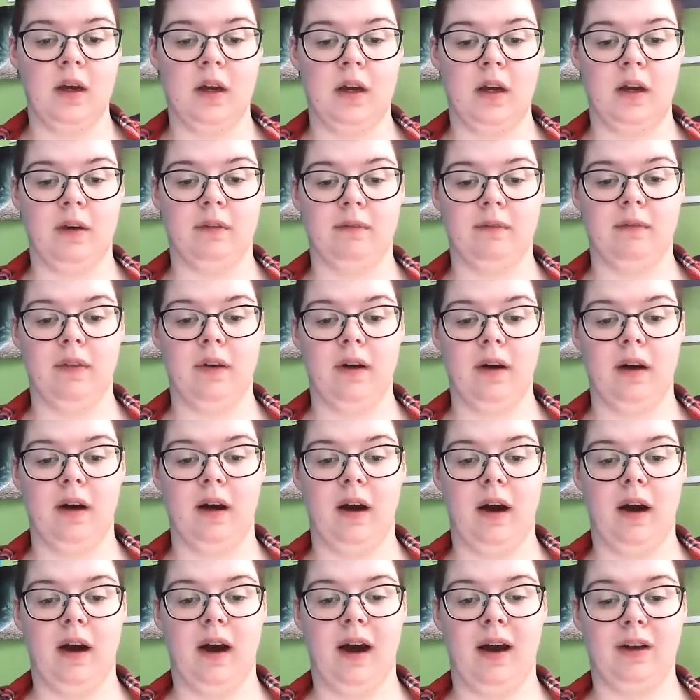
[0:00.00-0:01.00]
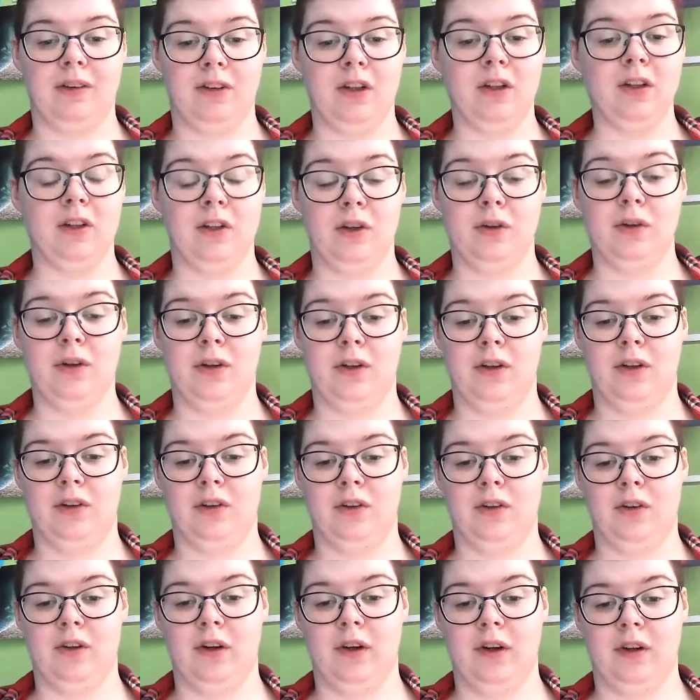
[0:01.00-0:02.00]
I still do this
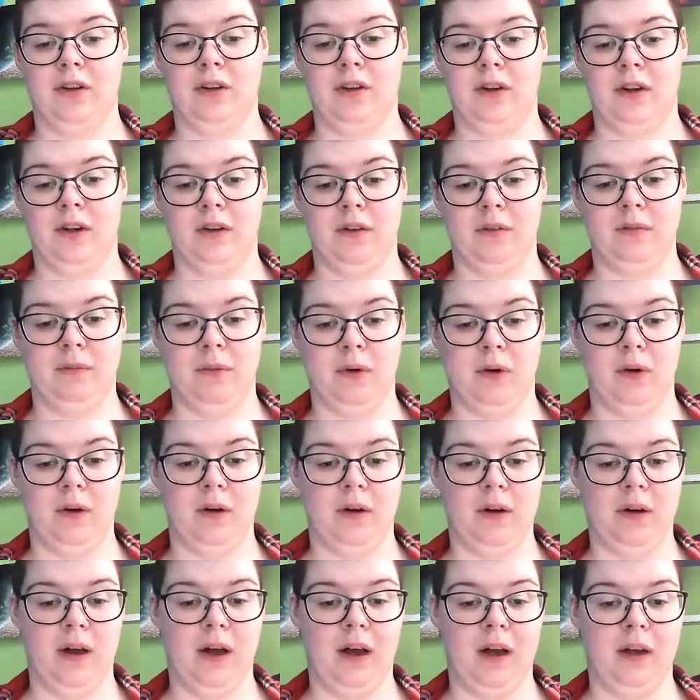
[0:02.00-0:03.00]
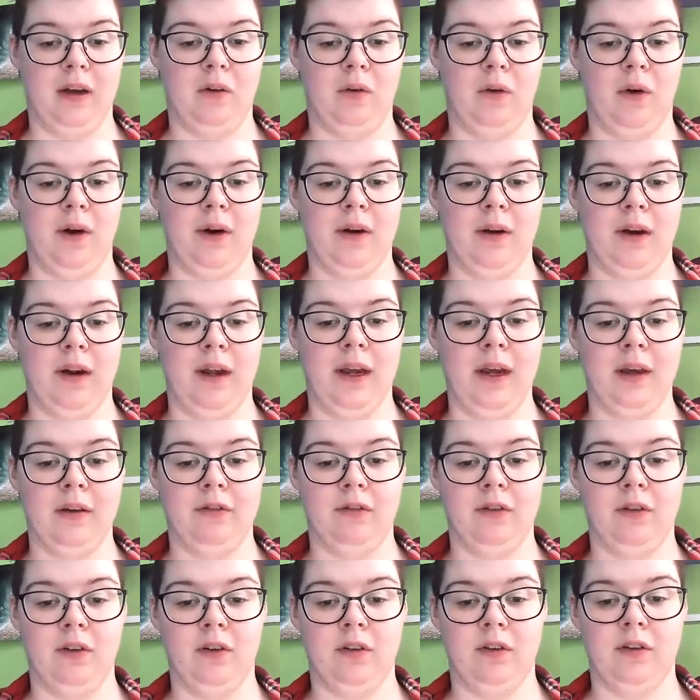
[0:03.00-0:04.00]
to an extent, but wearing
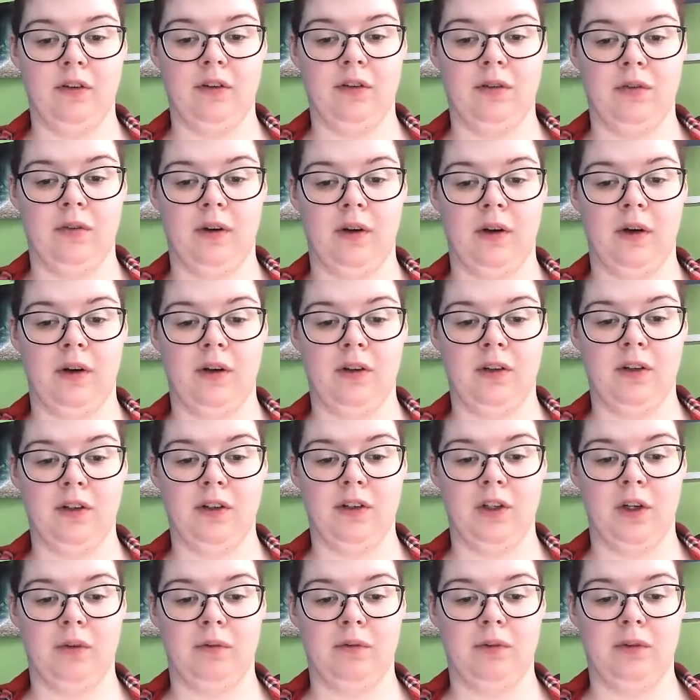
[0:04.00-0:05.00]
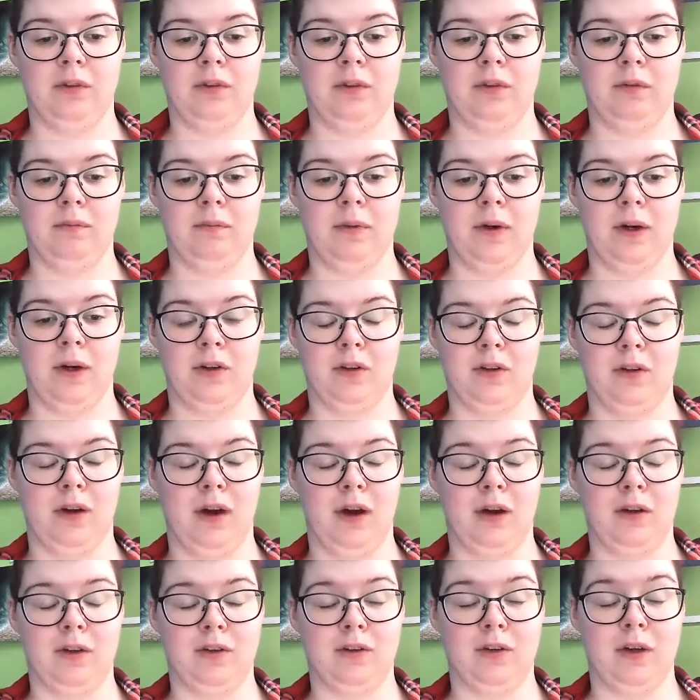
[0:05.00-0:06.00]
earphones when I go into shops because
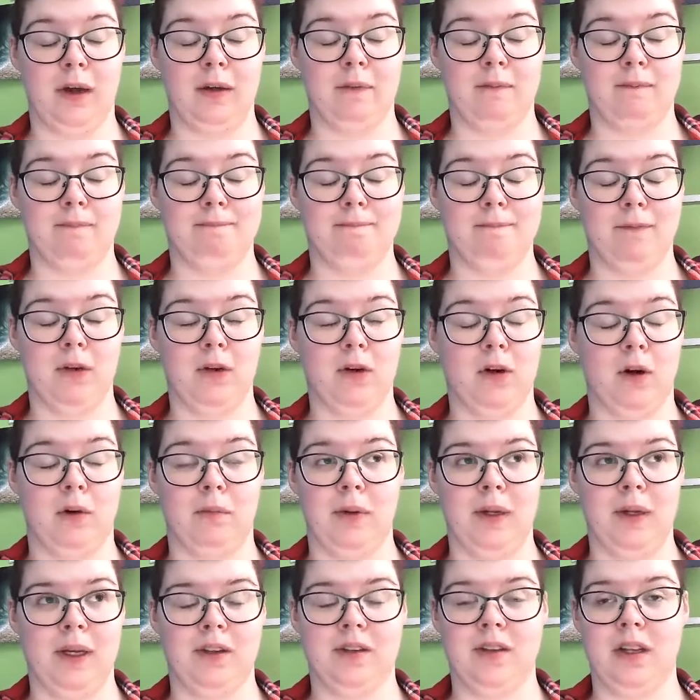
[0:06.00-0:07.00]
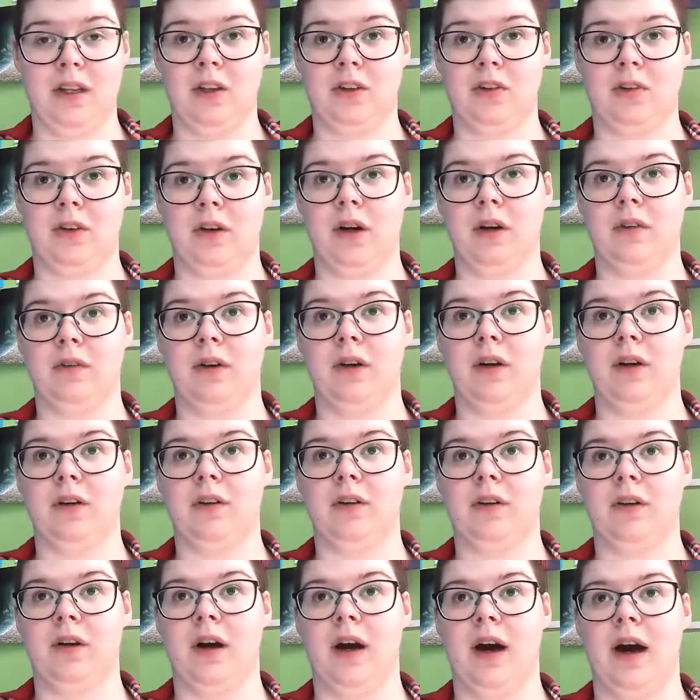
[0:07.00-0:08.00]
I just get complete sensory
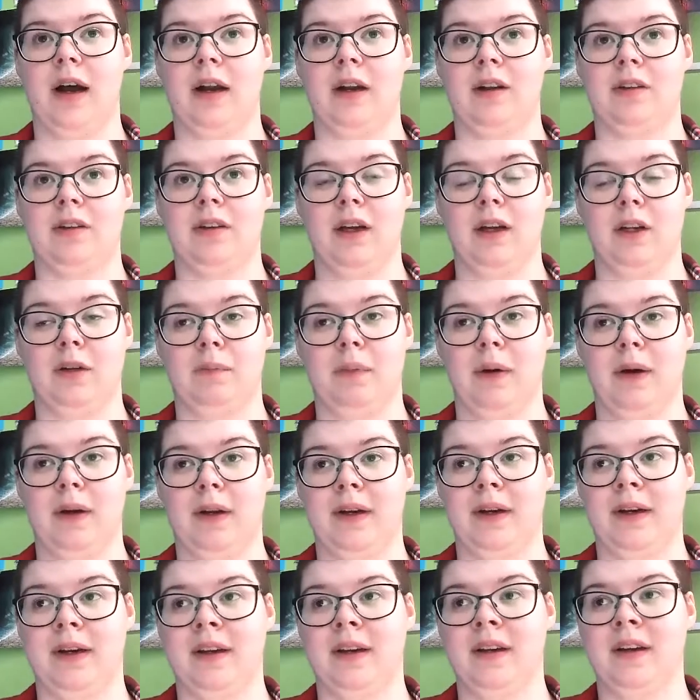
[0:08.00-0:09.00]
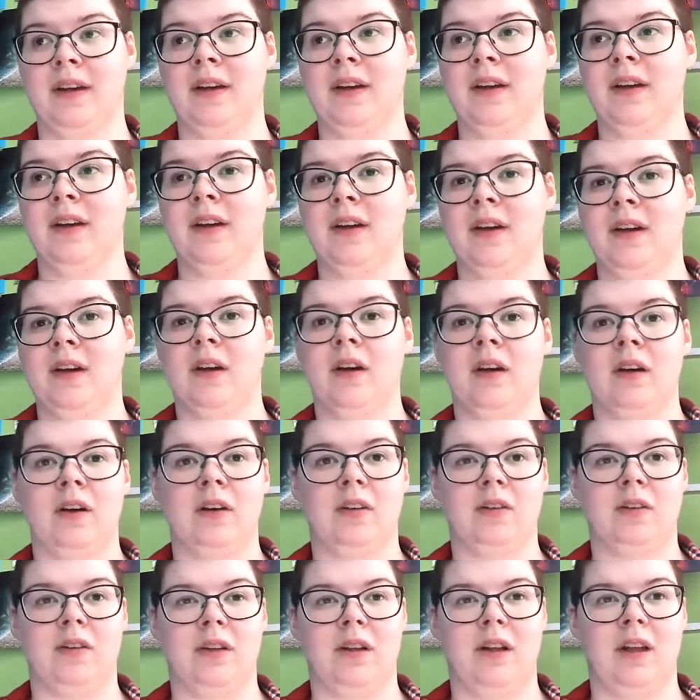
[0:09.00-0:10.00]
overload and I start to panic
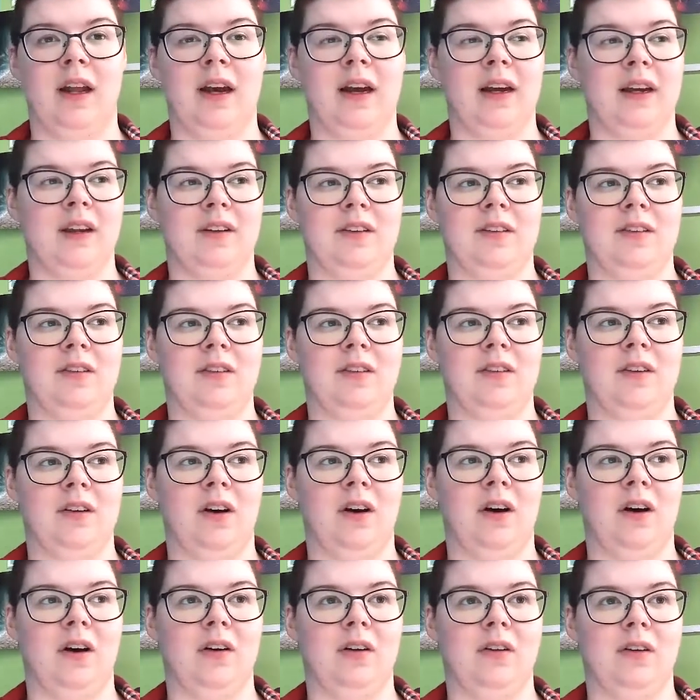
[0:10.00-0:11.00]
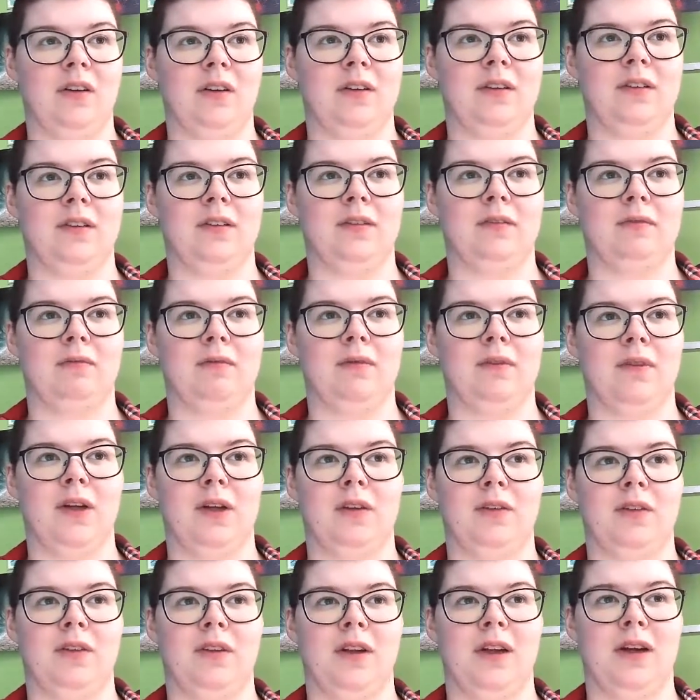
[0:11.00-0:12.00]
because of the lights, all the
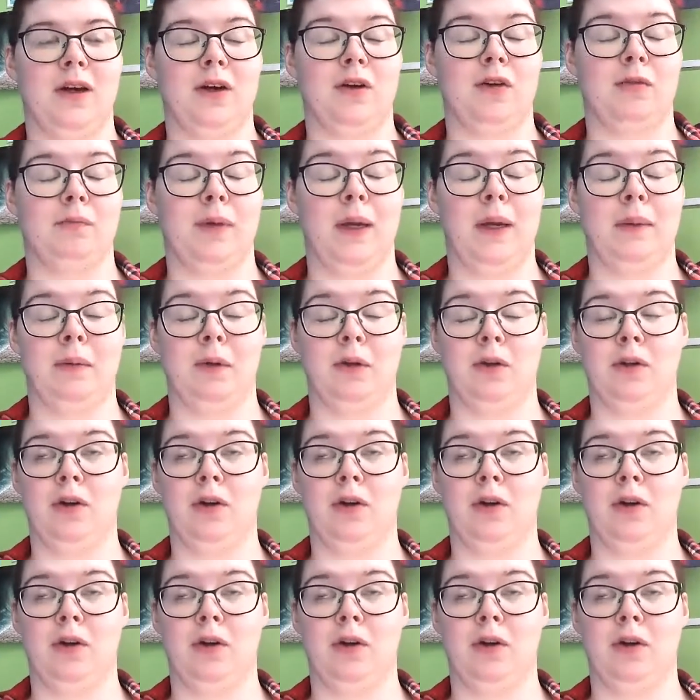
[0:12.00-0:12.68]
sounds of the noise, people